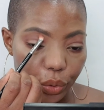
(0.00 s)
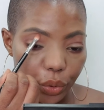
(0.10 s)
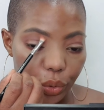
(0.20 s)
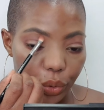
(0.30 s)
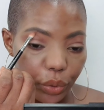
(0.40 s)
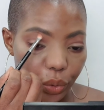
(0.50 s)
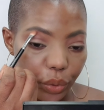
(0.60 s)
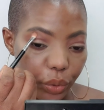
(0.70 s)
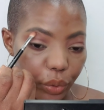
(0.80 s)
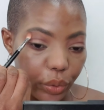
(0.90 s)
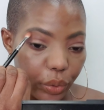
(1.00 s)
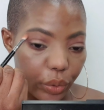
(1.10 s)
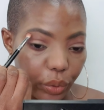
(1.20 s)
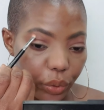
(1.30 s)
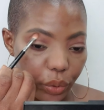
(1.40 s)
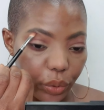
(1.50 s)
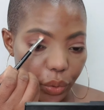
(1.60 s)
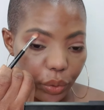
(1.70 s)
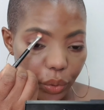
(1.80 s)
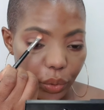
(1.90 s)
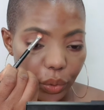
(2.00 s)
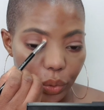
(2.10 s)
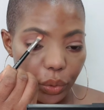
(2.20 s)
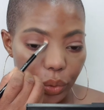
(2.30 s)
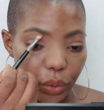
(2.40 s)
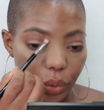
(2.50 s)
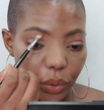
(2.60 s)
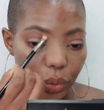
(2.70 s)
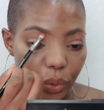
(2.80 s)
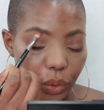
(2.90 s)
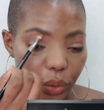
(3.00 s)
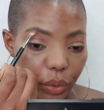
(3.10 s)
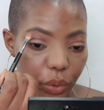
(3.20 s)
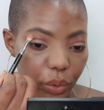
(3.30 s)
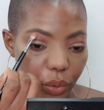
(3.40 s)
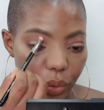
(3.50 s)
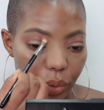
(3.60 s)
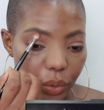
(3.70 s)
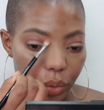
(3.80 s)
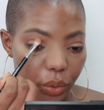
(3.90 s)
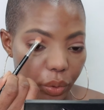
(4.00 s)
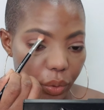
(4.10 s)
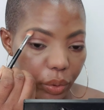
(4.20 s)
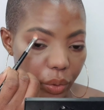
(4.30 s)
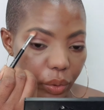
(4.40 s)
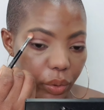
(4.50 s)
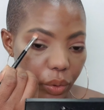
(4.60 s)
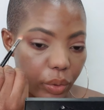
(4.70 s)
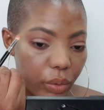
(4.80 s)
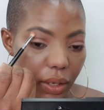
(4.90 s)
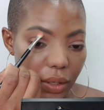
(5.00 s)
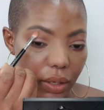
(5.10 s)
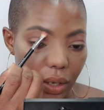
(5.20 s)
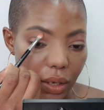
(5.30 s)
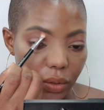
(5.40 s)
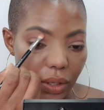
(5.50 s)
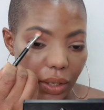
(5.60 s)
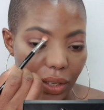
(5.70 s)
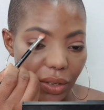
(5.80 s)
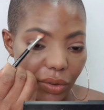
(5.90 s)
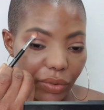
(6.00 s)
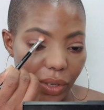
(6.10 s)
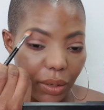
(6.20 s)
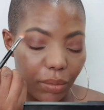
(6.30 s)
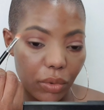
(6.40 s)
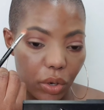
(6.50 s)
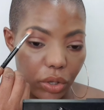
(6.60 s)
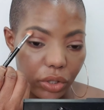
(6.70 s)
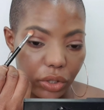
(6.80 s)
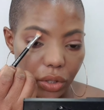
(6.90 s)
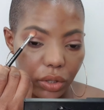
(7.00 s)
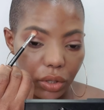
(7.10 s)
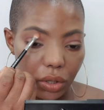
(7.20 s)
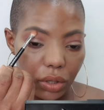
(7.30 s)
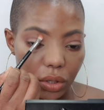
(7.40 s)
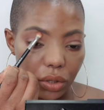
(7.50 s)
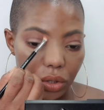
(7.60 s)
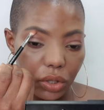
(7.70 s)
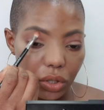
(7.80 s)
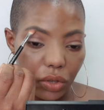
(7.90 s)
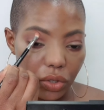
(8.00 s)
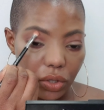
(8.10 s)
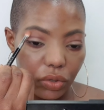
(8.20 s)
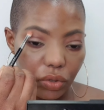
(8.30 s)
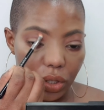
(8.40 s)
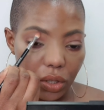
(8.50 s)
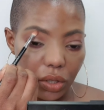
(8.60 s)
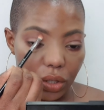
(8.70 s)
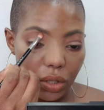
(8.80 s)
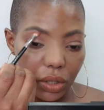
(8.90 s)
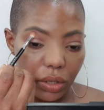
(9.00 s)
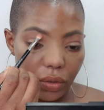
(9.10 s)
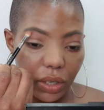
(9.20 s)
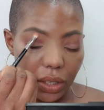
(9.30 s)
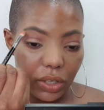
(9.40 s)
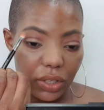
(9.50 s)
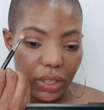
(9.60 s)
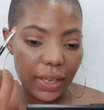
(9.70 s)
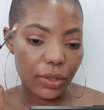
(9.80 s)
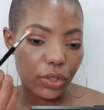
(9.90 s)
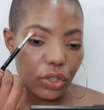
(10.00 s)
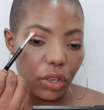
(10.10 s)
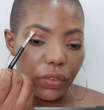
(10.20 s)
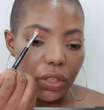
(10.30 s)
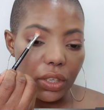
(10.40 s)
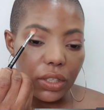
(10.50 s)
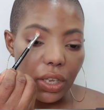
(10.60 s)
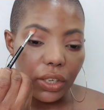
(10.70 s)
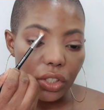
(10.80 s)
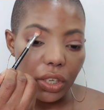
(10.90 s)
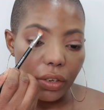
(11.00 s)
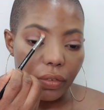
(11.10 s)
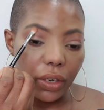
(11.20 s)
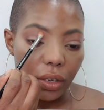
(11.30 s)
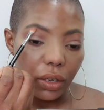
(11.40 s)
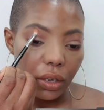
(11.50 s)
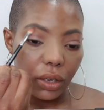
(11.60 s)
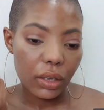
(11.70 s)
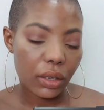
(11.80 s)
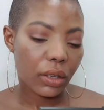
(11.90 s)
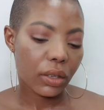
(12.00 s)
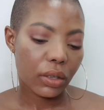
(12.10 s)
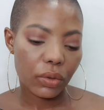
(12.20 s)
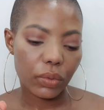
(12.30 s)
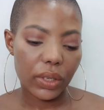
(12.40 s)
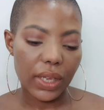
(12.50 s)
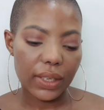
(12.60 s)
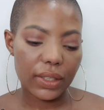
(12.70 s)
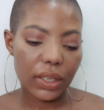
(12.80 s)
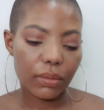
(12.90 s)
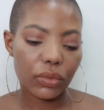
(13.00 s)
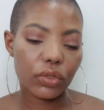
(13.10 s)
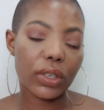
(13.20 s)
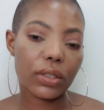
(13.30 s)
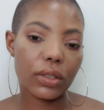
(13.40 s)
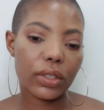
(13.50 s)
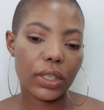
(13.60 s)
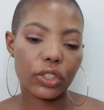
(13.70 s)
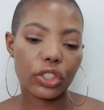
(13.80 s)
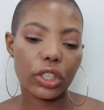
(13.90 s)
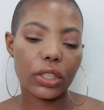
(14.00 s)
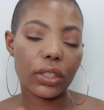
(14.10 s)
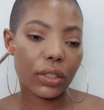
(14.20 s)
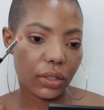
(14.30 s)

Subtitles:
Going back in that Sigma E27 brush to blend it out again, not really much, just concentrating on this area. I just like to soften this harsh area with that same translucent shade.